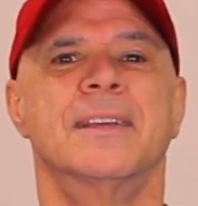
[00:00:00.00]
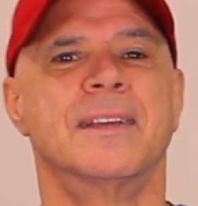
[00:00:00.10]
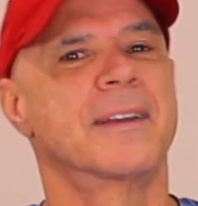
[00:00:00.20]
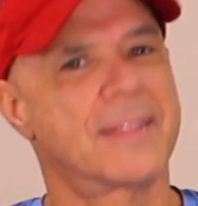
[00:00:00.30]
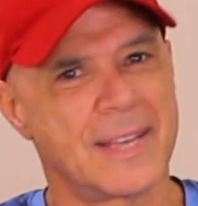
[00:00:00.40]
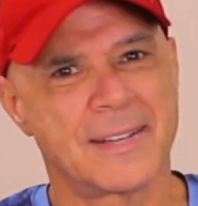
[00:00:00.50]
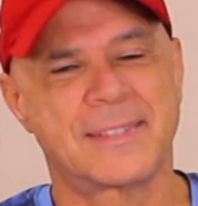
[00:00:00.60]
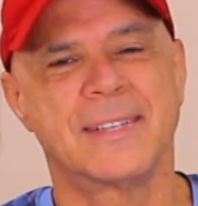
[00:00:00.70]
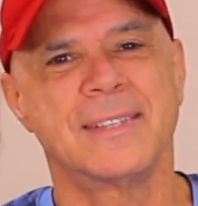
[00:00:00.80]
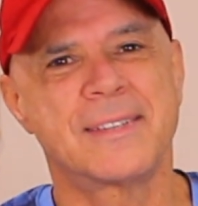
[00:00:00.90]
you can
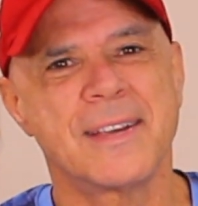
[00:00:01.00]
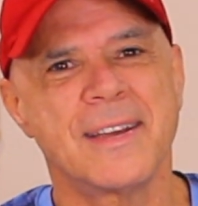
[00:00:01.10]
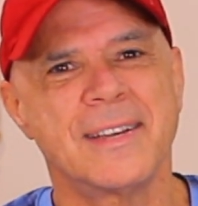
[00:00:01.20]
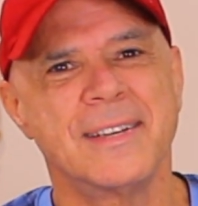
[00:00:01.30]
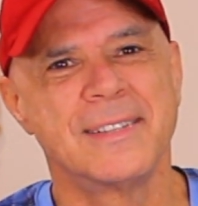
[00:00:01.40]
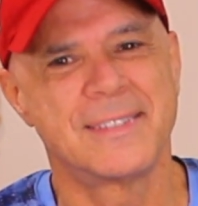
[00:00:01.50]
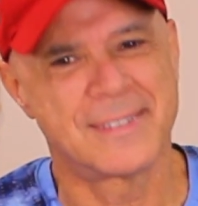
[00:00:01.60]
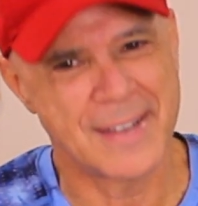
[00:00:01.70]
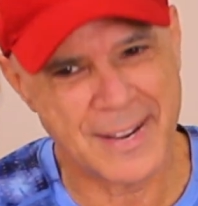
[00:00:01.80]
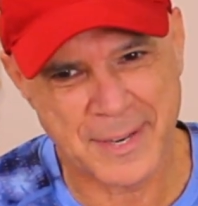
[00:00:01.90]
thank D J
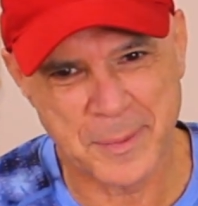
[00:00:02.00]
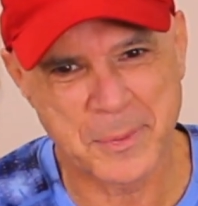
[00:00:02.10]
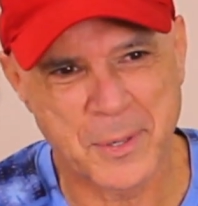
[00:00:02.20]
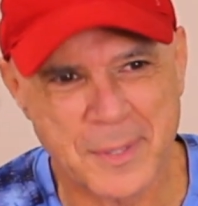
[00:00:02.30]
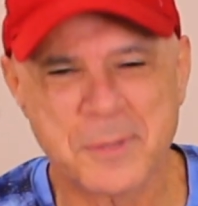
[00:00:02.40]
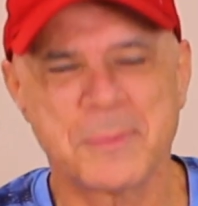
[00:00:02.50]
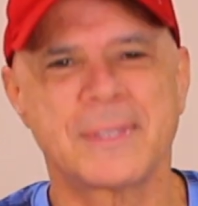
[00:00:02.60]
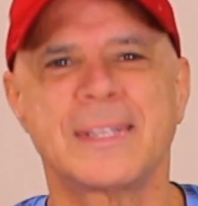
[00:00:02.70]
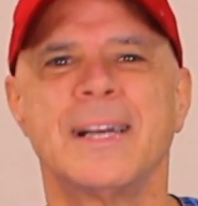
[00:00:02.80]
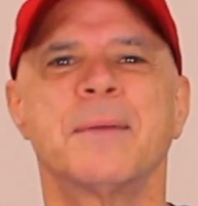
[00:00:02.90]
Jacob
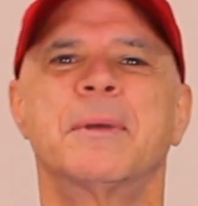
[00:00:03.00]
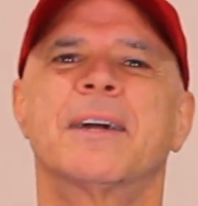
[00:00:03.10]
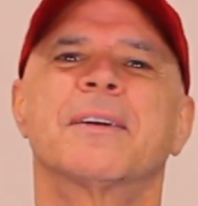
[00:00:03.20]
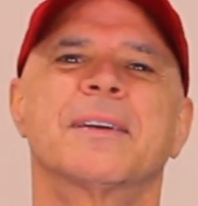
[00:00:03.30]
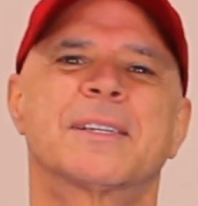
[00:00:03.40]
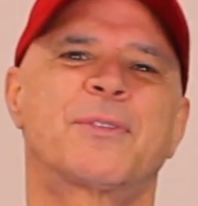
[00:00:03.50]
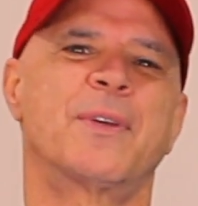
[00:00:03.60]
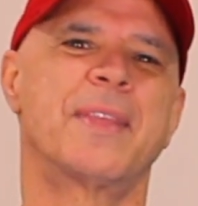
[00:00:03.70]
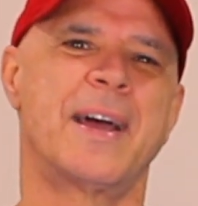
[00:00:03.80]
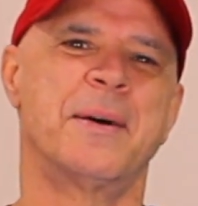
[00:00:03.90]
Christmas Time Herricks for
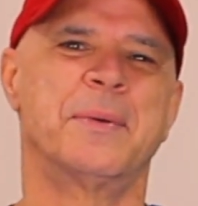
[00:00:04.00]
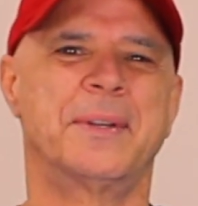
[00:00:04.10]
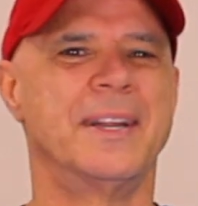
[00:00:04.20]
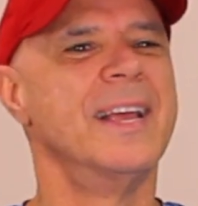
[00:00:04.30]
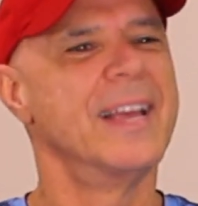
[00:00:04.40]
that one.